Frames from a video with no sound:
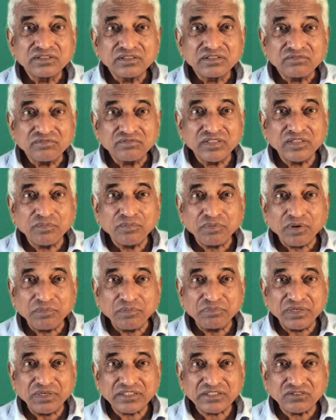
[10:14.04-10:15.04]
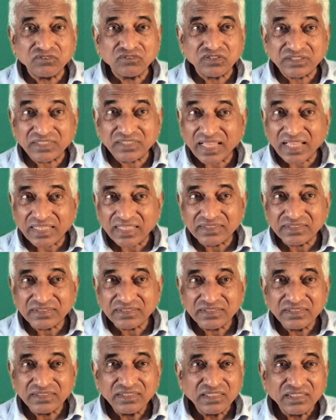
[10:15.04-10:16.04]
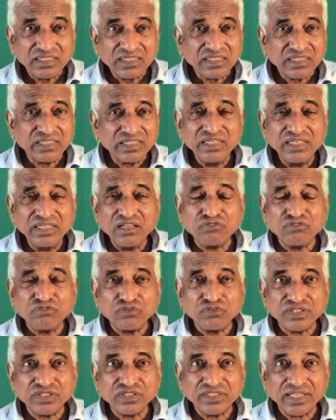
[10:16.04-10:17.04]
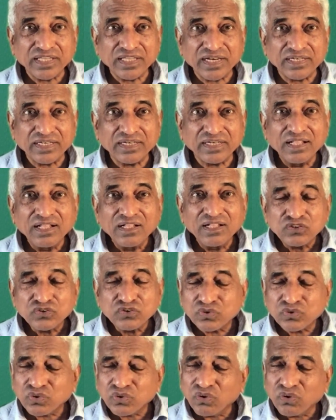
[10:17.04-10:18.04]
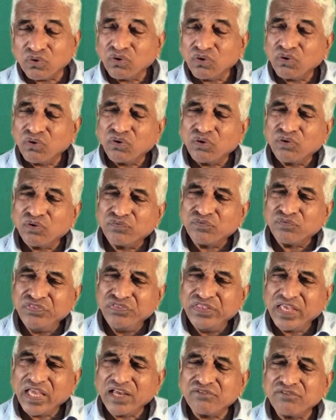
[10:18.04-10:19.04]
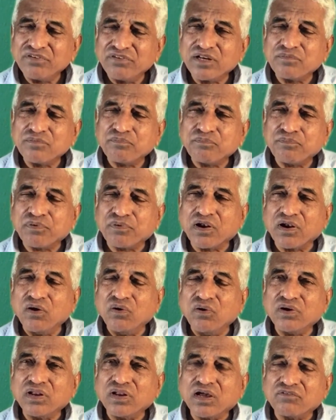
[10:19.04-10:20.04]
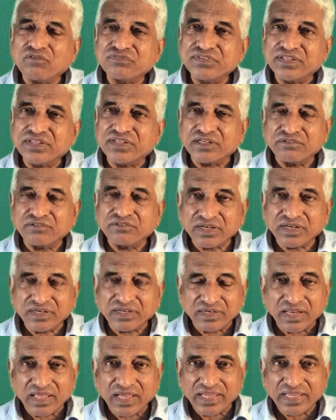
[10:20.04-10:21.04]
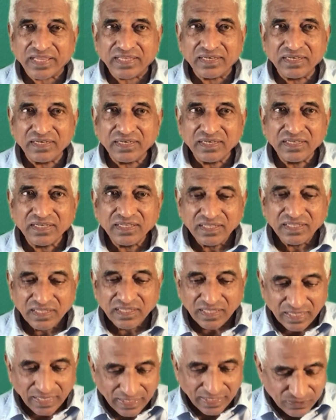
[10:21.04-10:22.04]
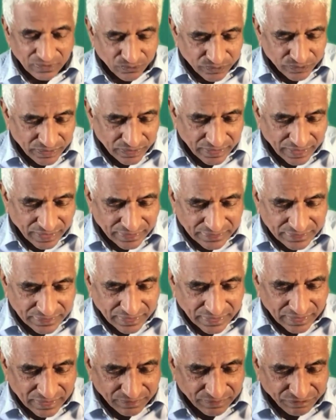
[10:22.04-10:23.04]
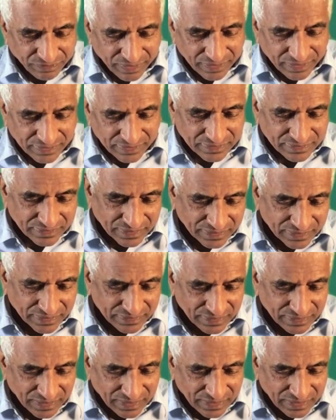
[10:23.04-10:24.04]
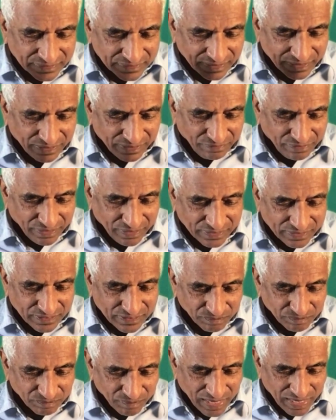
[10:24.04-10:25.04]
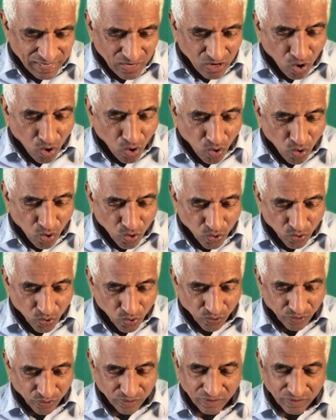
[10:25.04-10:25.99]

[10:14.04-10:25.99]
When the population was less, enough water they had it. So they were proud of the river Nile. And to that extent, Pharaohs says, the river is my own.